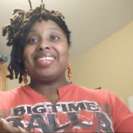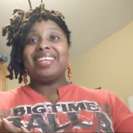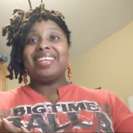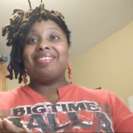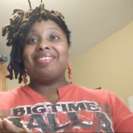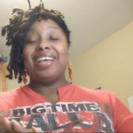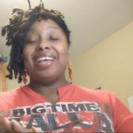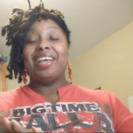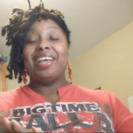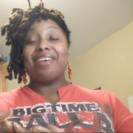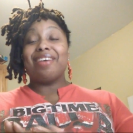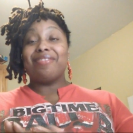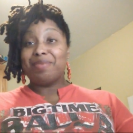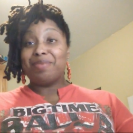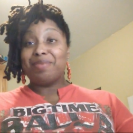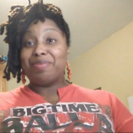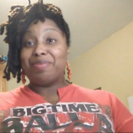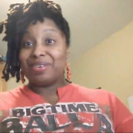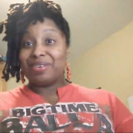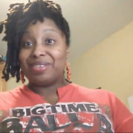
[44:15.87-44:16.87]
Definitely
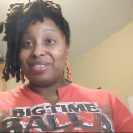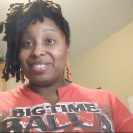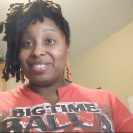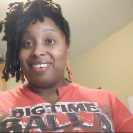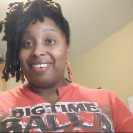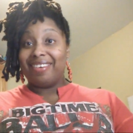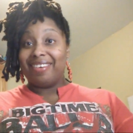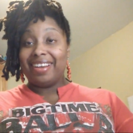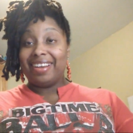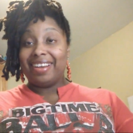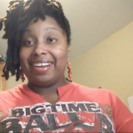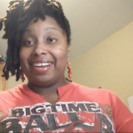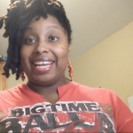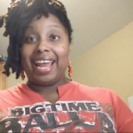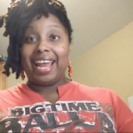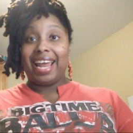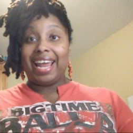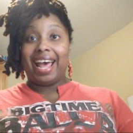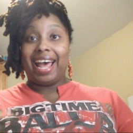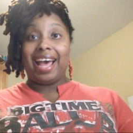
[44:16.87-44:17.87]
put those down there, and
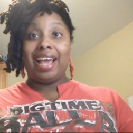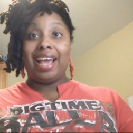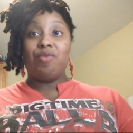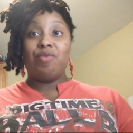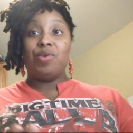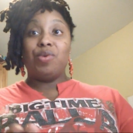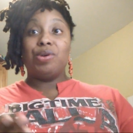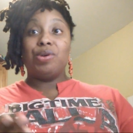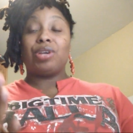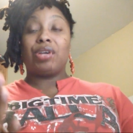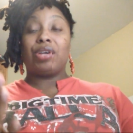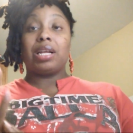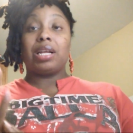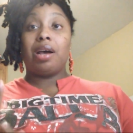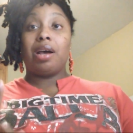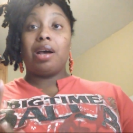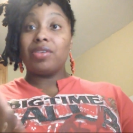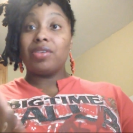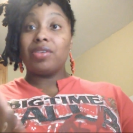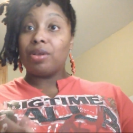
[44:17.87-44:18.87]
I will try to
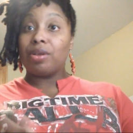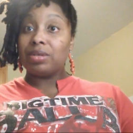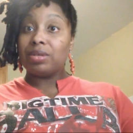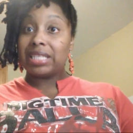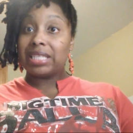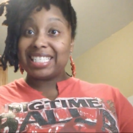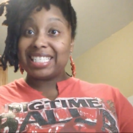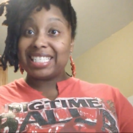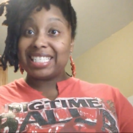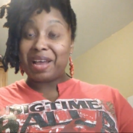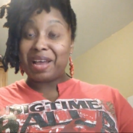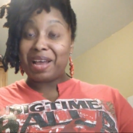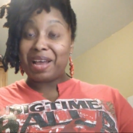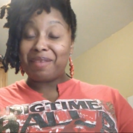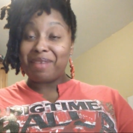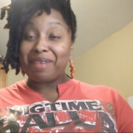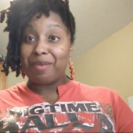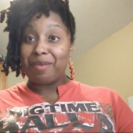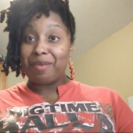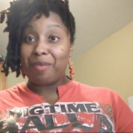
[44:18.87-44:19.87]
cover those the next time
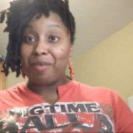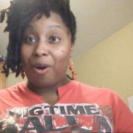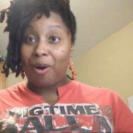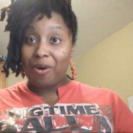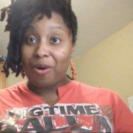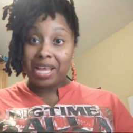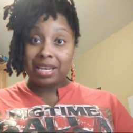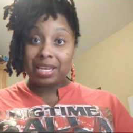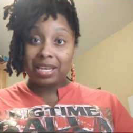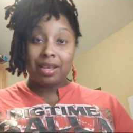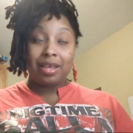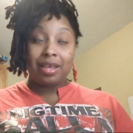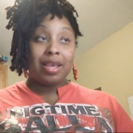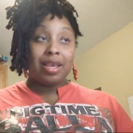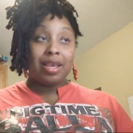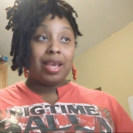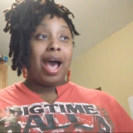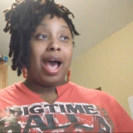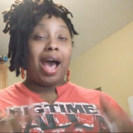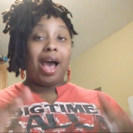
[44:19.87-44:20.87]
I am on.
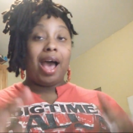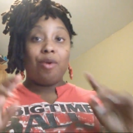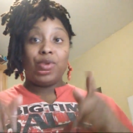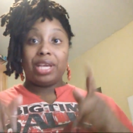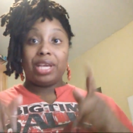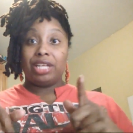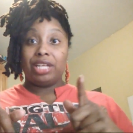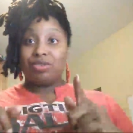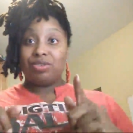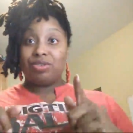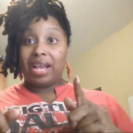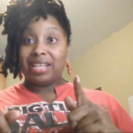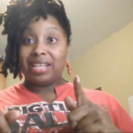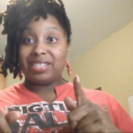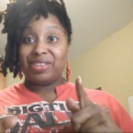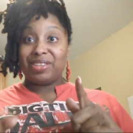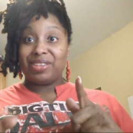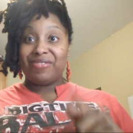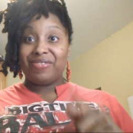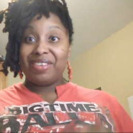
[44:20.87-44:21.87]
I will catch you guys
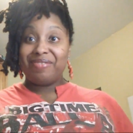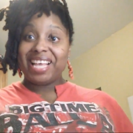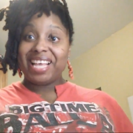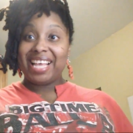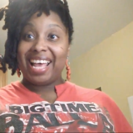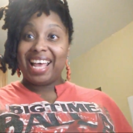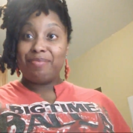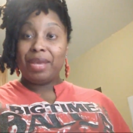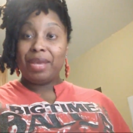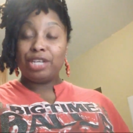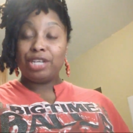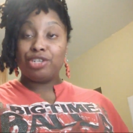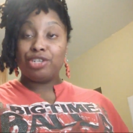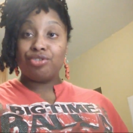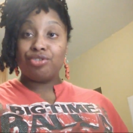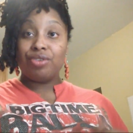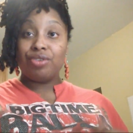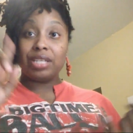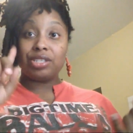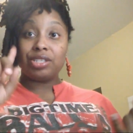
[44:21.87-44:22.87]
on the flip side. Make sure
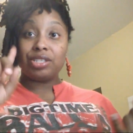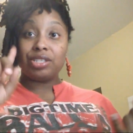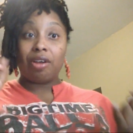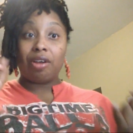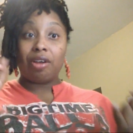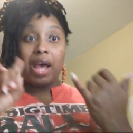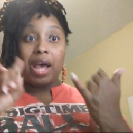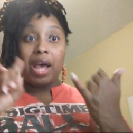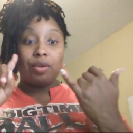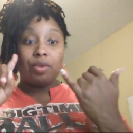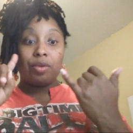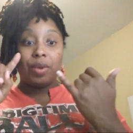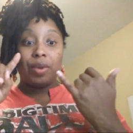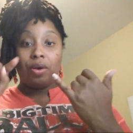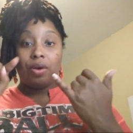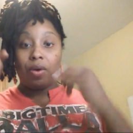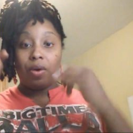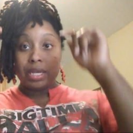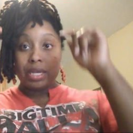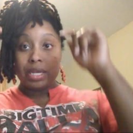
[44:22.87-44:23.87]
you guys are following
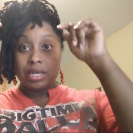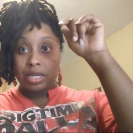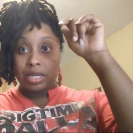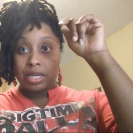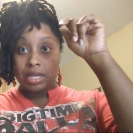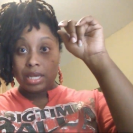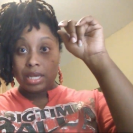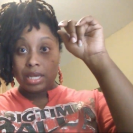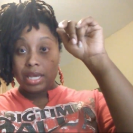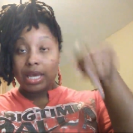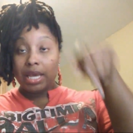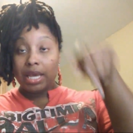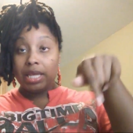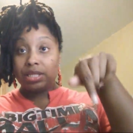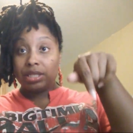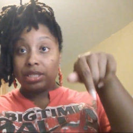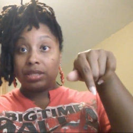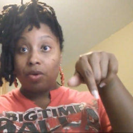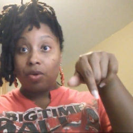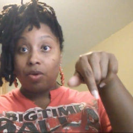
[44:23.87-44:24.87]
on
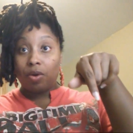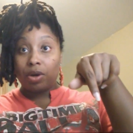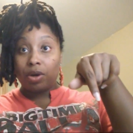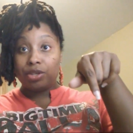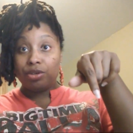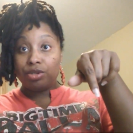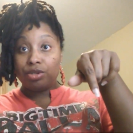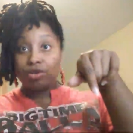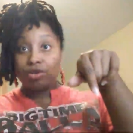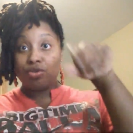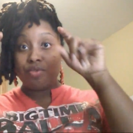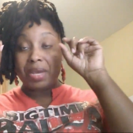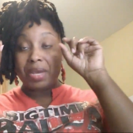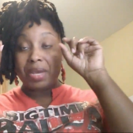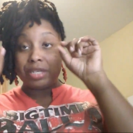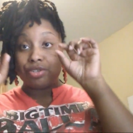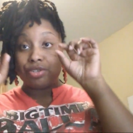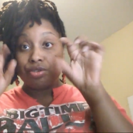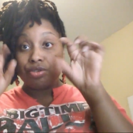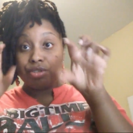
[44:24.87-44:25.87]
YouTube.
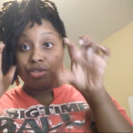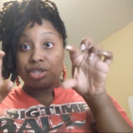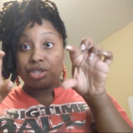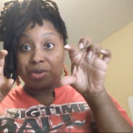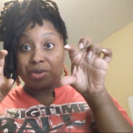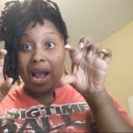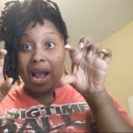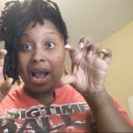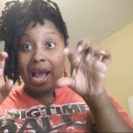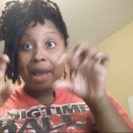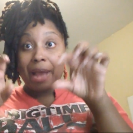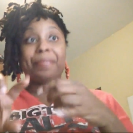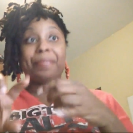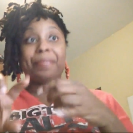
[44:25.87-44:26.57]
Make sure you subscribe.